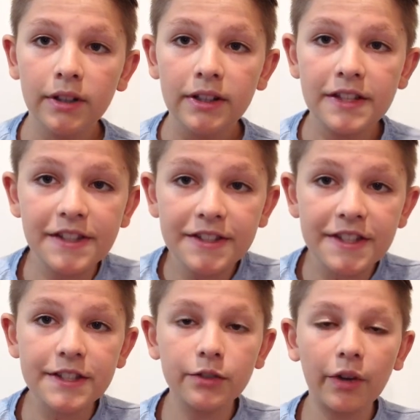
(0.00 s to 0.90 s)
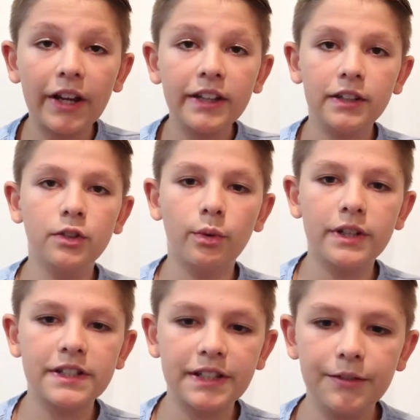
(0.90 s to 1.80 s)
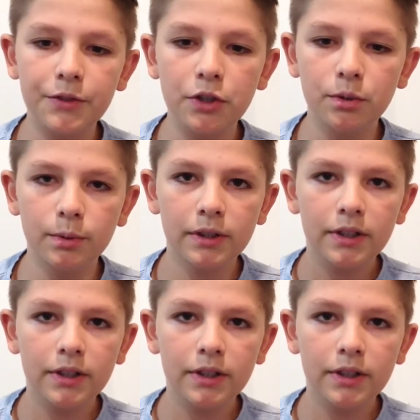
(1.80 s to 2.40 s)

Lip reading: Is a season ranking going to give you,